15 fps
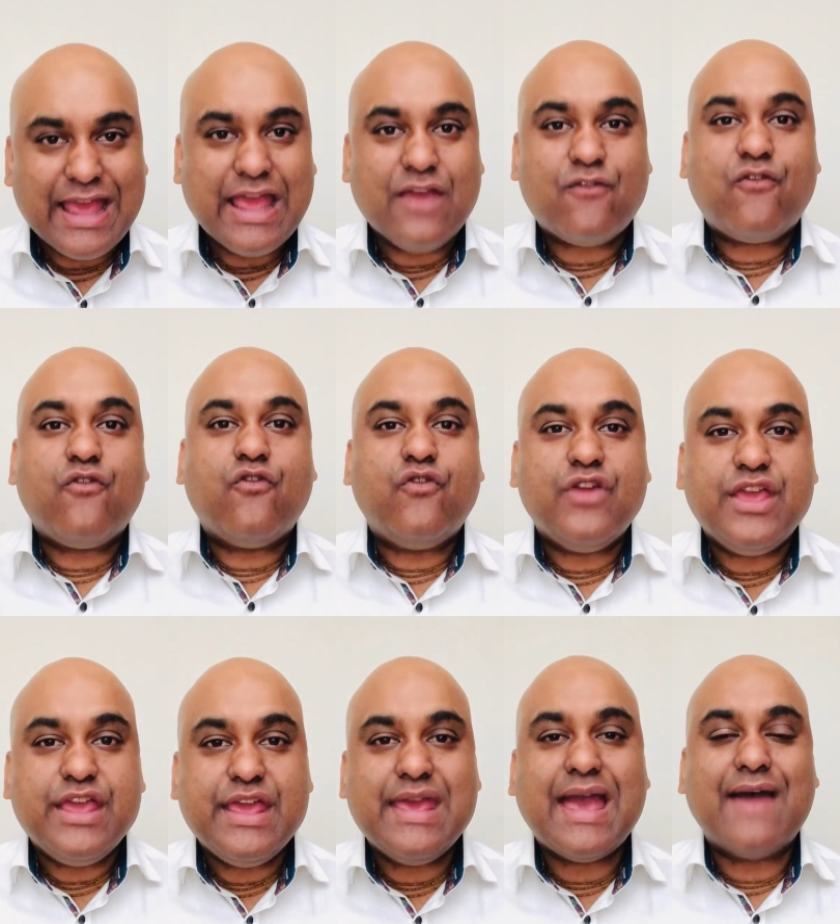if
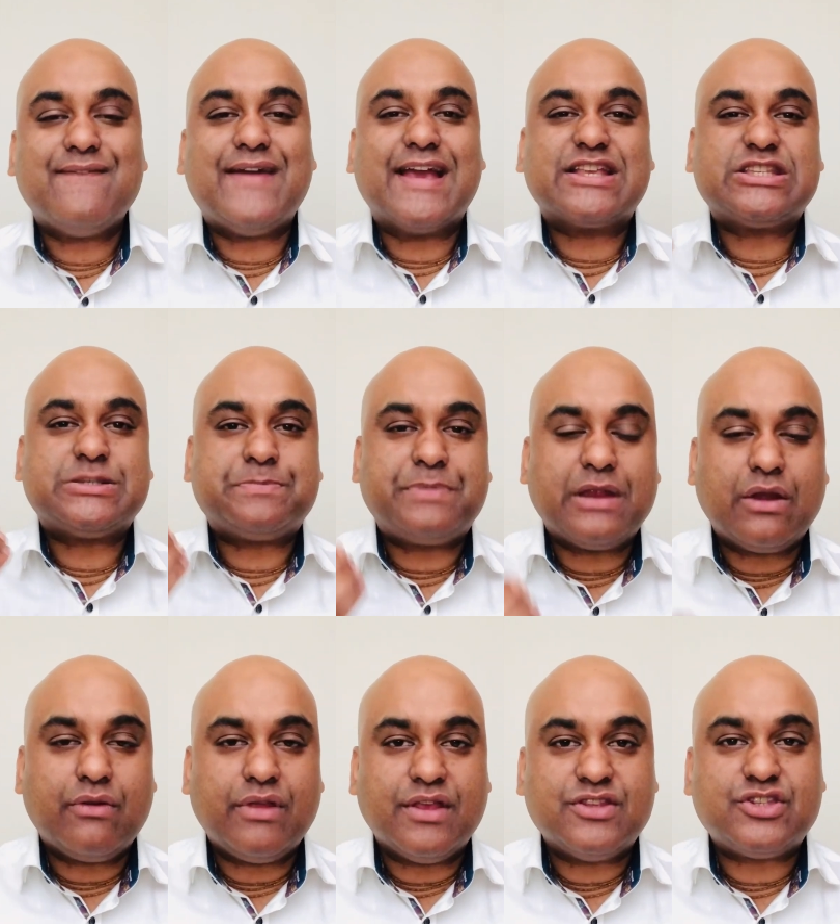we have
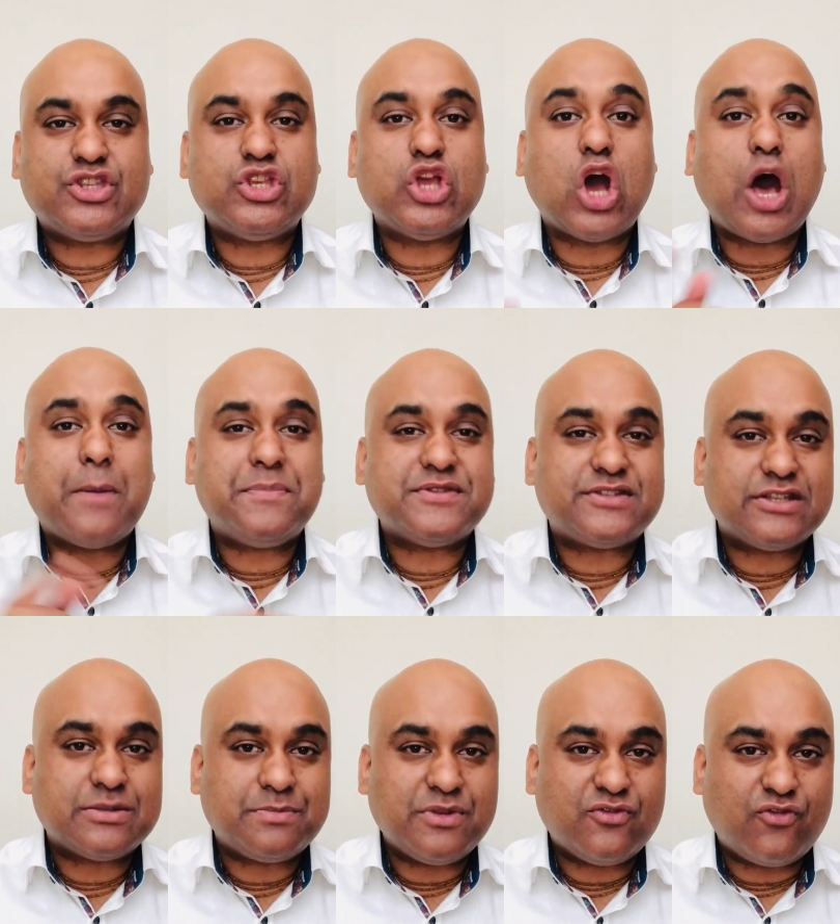experienced the
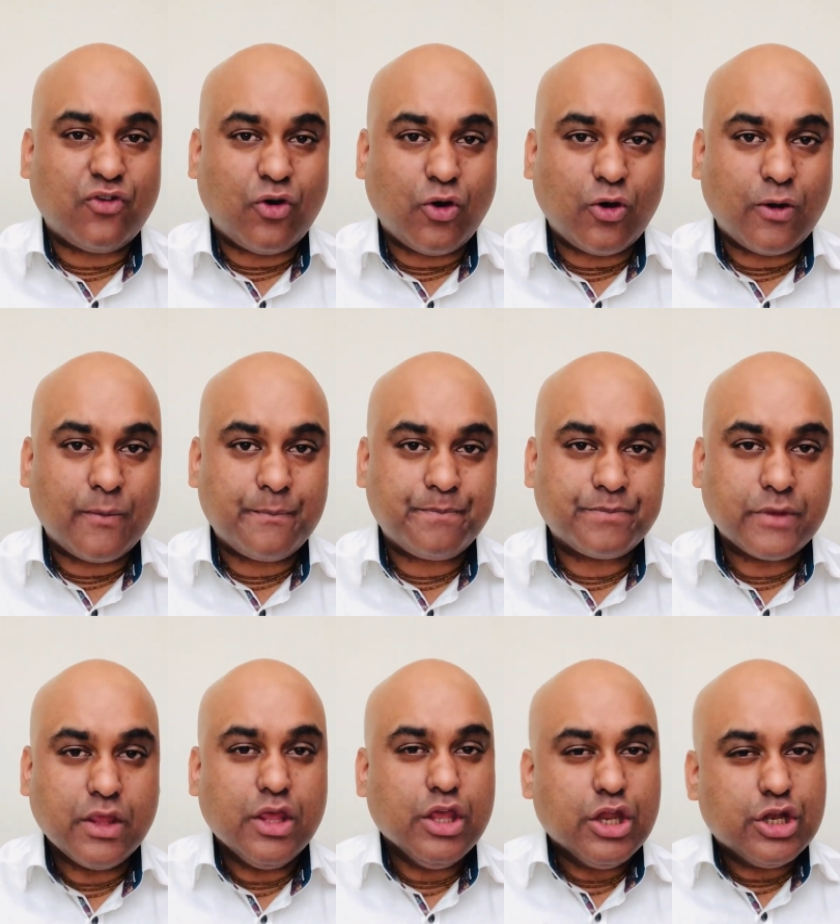opposite before.
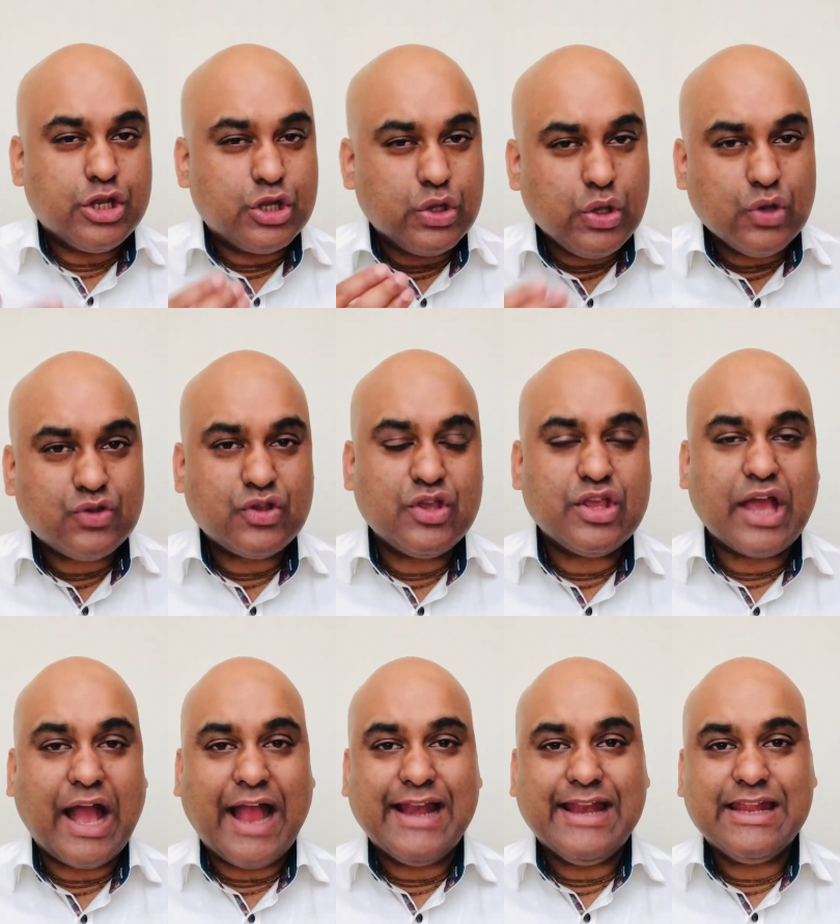Do you think
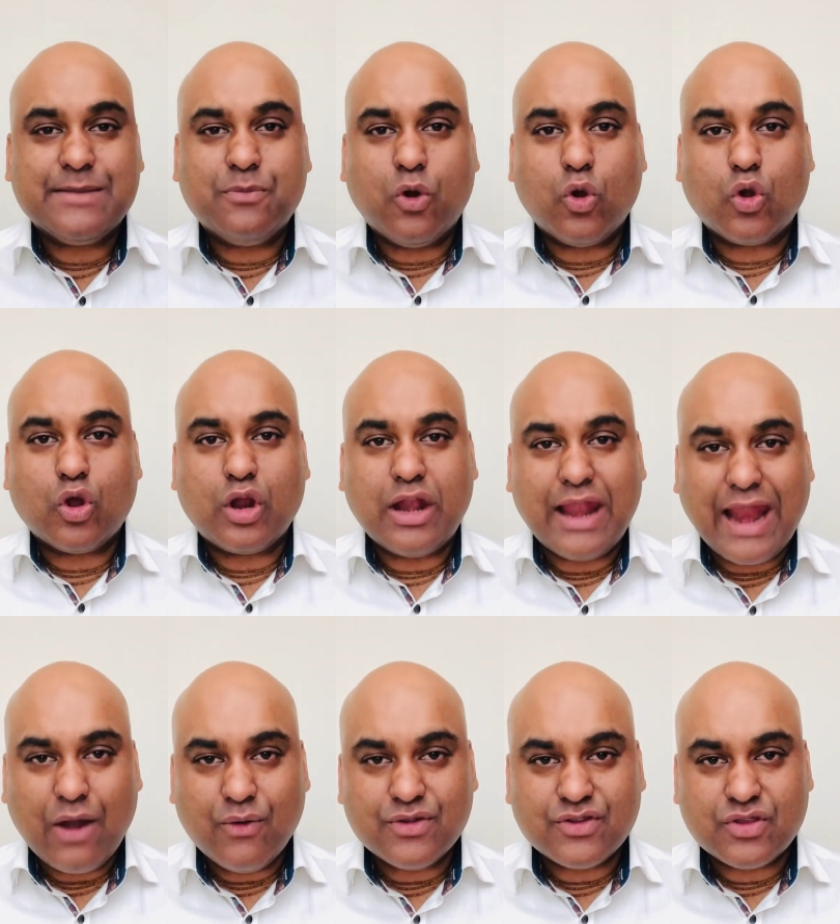I need more
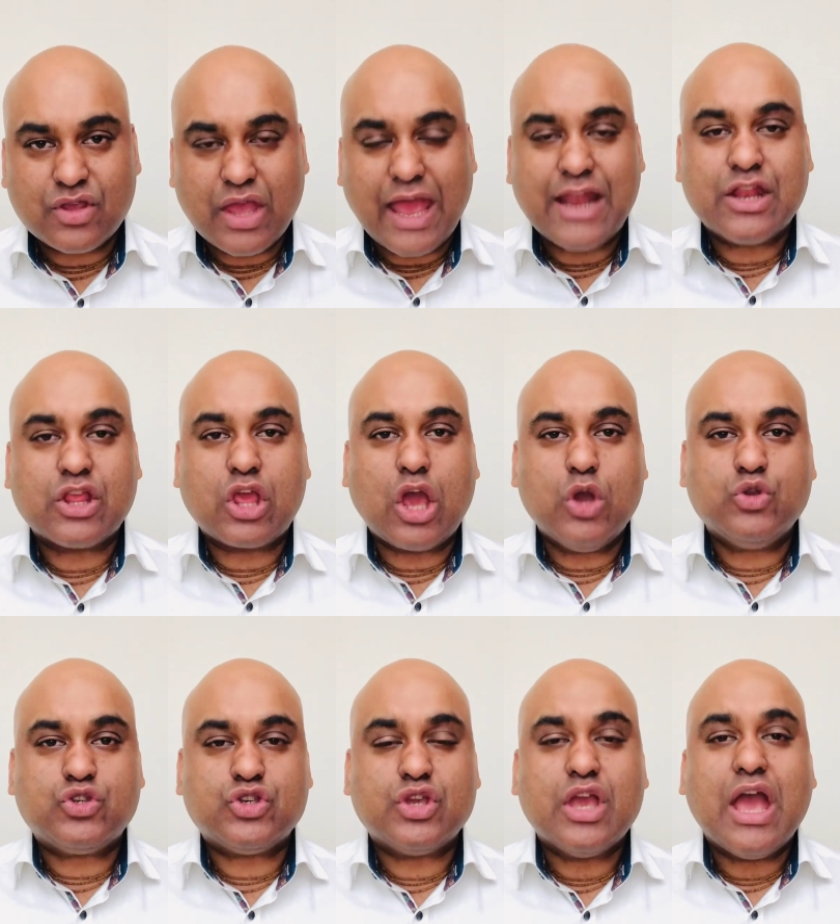clarity and
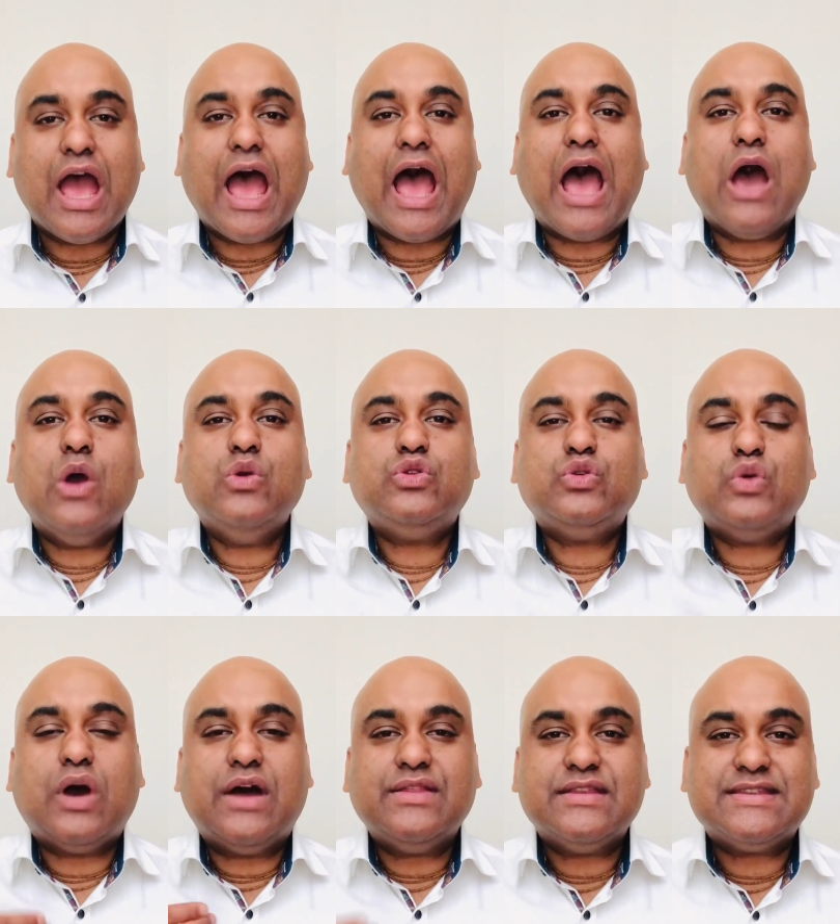coaching how to
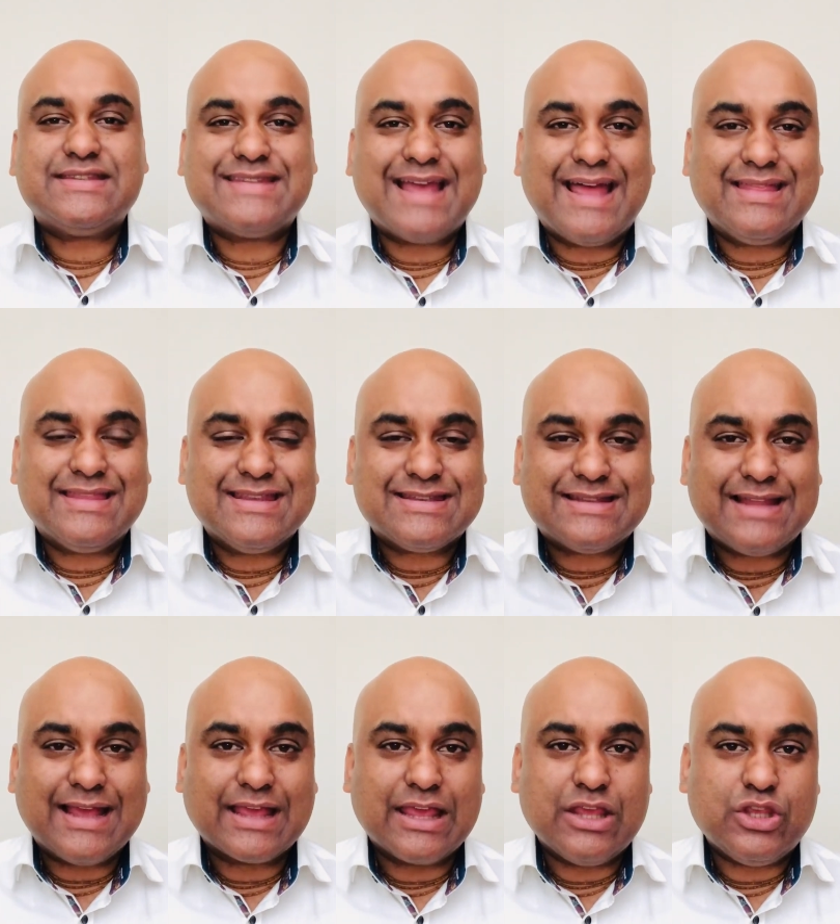understand this
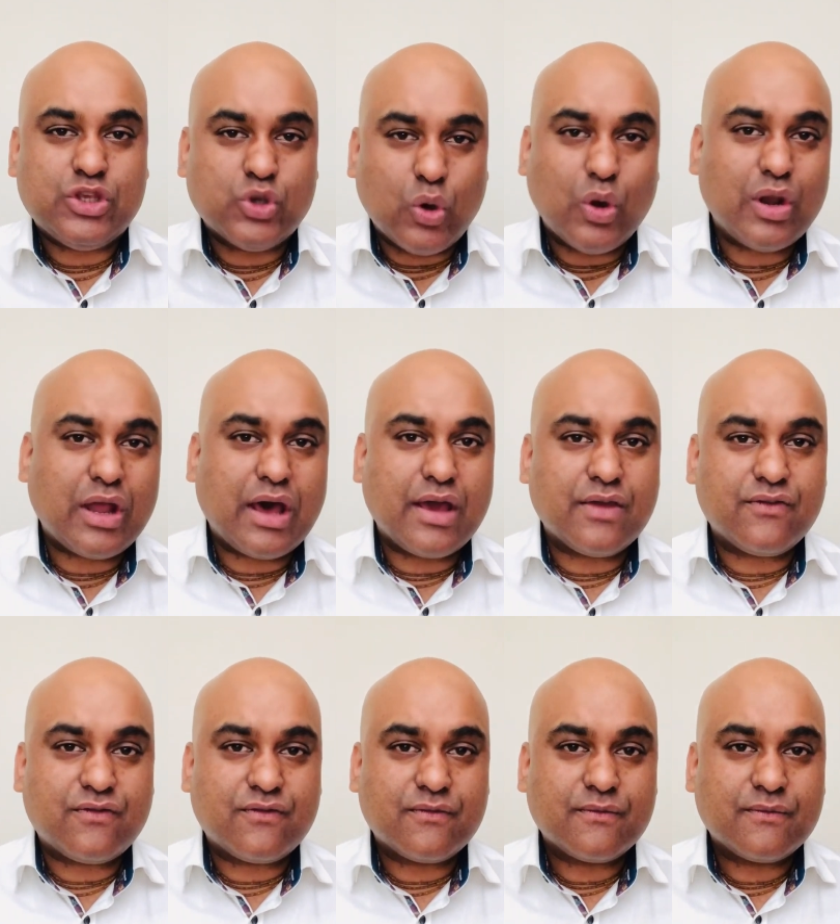lack in your life?